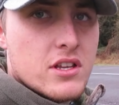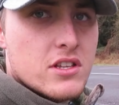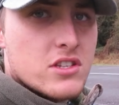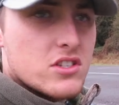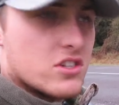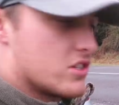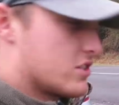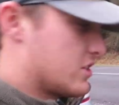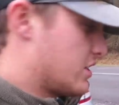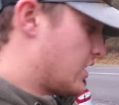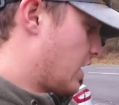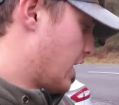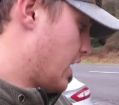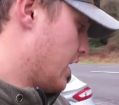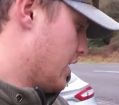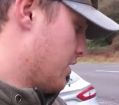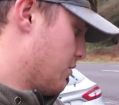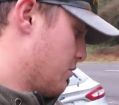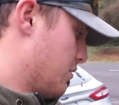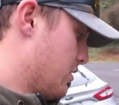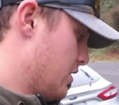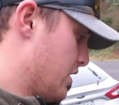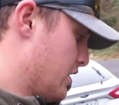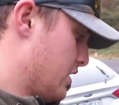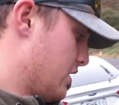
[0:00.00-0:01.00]
It's just an
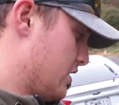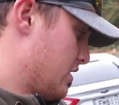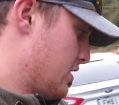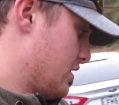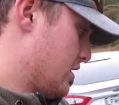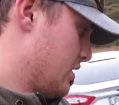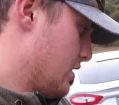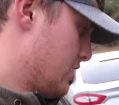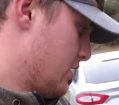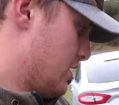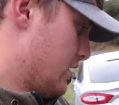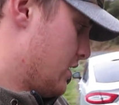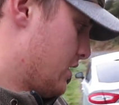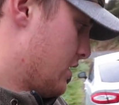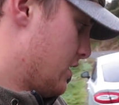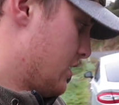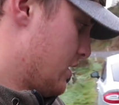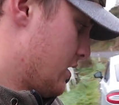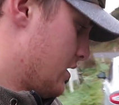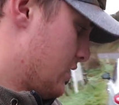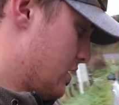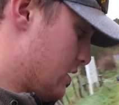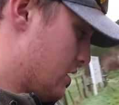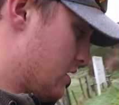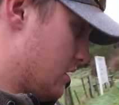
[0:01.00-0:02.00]
eight weight.
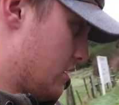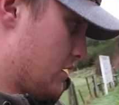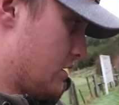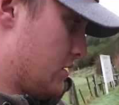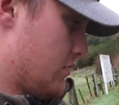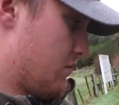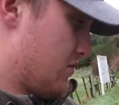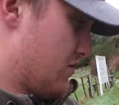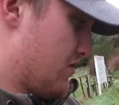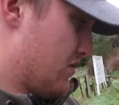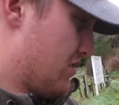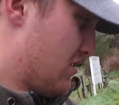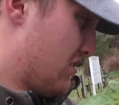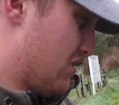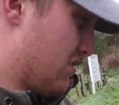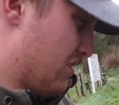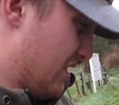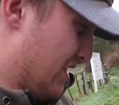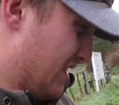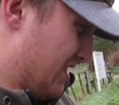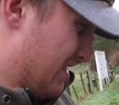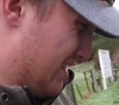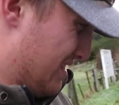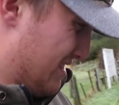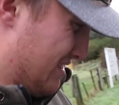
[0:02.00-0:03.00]
Oh, I'll
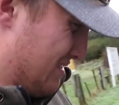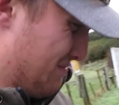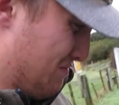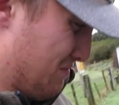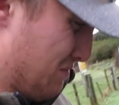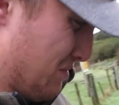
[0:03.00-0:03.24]
get this up.